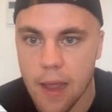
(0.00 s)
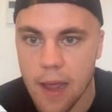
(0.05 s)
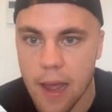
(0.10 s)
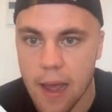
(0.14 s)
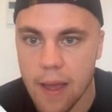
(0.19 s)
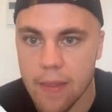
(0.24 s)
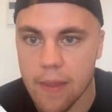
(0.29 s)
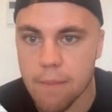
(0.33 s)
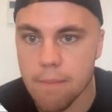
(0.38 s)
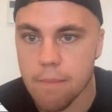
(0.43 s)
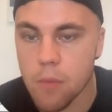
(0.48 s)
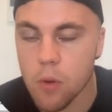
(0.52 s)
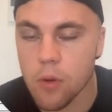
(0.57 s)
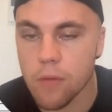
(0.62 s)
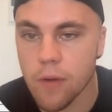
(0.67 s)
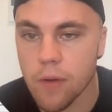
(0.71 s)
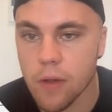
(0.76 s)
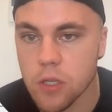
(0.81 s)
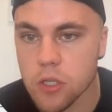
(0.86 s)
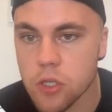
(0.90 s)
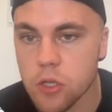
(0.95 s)
and then move
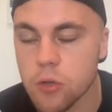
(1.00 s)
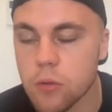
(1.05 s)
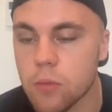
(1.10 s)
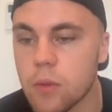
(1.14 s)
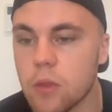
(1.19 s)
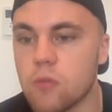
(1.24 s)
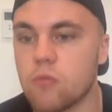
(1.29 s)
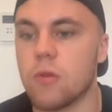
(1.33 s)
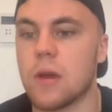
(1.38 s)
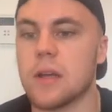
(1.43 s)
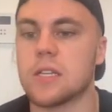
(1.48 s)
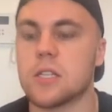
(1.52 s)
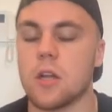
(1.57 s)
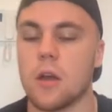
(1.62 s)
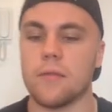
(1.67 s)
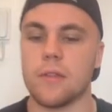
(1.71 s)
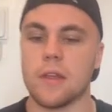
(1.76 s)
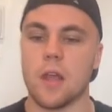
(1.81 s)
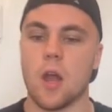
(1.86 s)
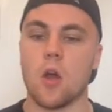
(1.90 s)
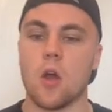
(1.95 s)
on to the rest
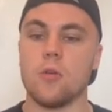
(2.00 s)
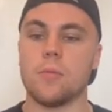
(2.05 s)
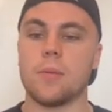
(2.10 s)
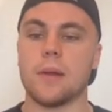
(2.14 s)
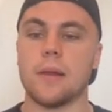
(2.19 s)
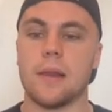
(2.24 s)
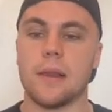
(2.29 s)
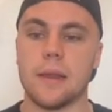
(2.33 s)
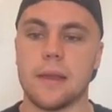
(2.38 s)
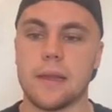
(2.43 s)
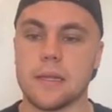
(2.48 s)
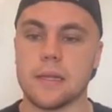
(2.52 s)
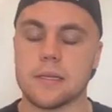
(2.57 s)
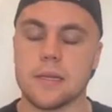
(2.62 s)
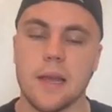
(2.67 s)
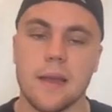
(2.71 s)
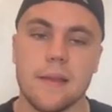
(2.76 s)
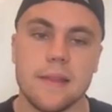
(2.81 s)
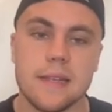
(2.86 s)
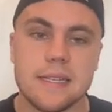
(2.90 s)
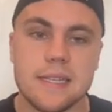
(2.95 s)
of the open leads.
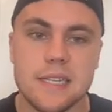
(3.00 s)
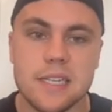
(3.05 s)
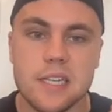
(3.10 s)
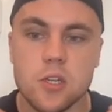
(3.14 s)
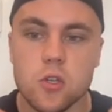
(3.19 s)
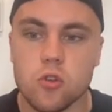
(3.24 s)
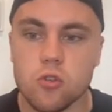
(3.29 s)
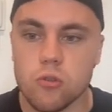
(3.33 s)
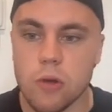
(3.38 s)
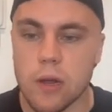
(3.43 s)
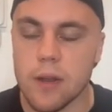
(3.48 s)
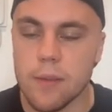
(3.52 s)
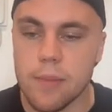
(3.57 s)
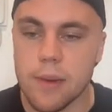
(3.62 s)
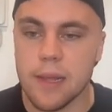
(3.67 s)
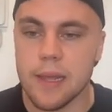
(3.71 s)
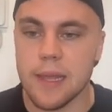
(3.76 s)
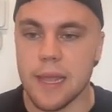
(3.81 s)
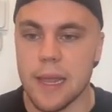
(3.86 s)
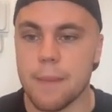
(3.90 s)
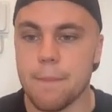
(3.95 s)
This is
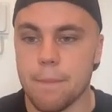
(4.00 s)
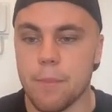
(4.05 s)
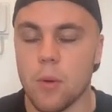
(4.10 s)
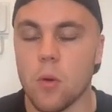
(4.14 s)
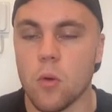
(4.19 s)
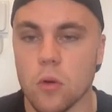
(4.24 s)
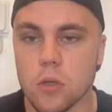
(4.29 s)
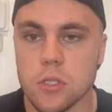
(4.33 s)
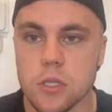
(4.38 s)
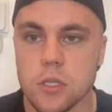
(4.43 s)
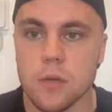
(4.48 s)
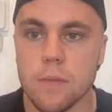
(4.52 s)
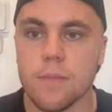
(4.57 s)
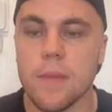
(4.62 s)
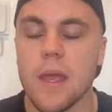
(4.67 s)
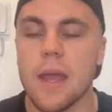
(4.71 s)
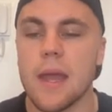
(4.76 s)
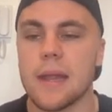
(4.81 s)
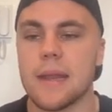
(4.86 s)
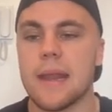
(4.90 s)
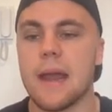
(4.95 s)
incredibly important.
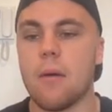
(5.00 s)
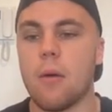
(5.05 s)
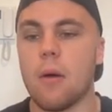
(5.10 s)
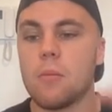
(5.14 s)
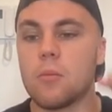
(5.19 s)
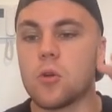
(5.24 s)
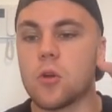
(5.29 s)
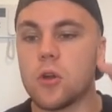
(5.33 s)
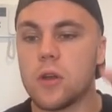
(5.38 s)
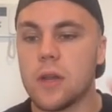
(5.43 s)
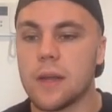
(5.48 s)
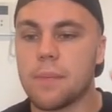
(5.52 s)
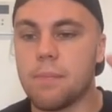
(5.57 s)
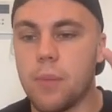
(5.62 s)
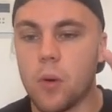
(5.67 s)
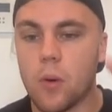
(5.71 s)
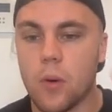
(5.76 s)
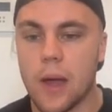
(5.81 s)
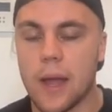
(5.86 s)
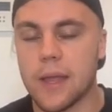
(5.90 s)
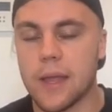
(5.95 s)
Now, I'm going to
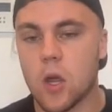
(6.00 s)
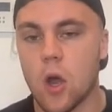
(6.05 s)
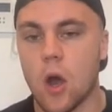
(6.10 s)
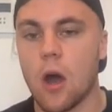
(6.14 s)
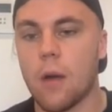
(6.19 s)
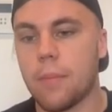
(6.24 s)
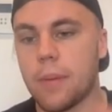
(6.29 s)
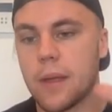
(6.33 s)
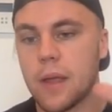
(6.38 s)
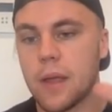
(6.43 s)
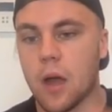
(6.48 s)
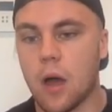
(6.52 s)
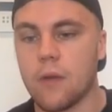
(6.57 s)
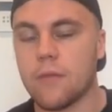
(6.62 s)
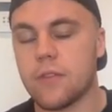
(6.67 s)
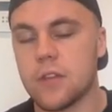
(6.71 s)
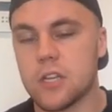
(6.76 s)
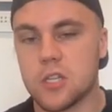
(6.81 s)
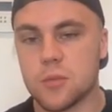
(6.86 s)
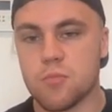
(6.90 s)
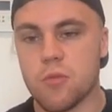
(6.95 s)
put a copy of
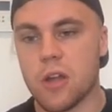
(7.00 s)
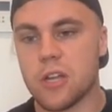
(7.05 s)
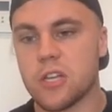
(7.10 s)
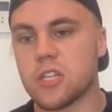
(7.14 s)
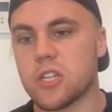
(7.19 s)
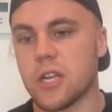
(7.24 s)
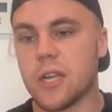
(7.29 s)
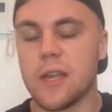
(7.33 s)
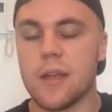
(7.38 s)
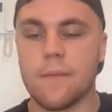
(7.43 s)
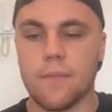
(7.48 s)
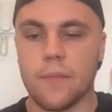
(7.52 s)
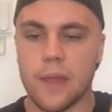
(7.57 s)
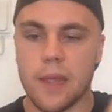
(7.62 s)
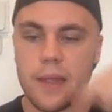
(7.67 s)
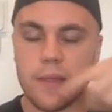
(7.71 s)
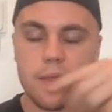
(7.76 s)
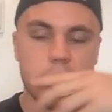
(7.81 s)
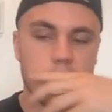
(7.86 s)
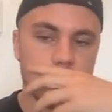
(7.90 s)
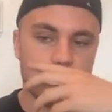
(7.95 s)
this spreadsheet
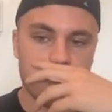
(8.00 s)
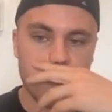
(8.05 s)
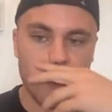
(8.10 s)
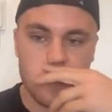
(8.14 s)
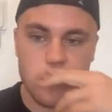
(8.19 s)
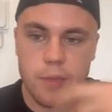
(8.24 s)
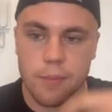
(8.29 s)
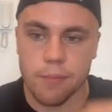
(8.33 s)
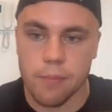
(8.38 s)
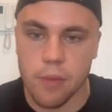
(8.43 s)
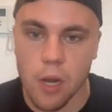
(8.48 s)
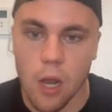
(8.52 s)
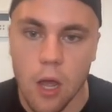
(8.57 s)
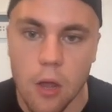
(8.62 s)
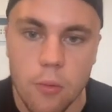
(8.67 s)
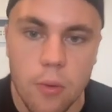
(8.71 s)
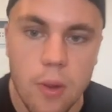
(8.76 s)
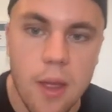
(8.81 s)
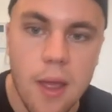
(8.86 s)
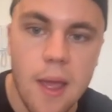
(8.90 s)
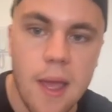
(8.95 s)
in the description
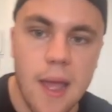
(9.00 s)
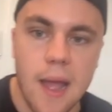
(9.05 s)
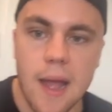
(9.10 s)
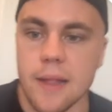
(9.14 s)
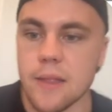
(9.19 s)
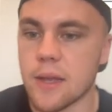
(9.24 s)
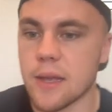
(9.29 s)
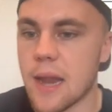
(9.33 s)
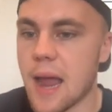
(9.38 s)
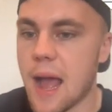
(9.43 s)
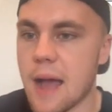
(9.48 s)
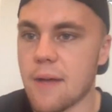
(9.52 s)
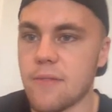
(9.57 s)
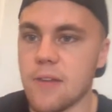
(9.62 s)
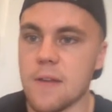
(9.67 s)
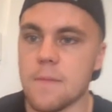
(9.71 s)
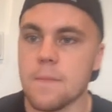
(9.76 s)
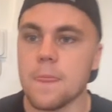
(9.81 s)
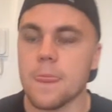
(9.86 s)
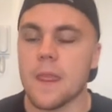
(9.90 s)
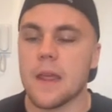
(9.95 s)
below, and you can have
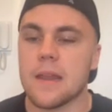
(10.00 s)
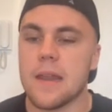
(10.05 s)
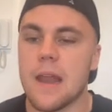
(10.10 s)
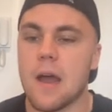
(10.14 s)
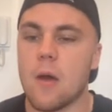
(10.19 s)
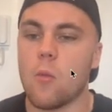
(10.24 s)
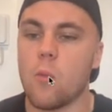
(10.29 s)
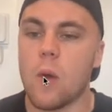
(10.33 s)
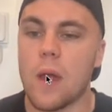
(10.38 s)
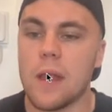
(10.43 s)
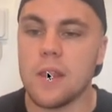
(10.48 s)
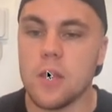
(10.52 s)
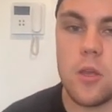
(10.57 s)
it. Now, when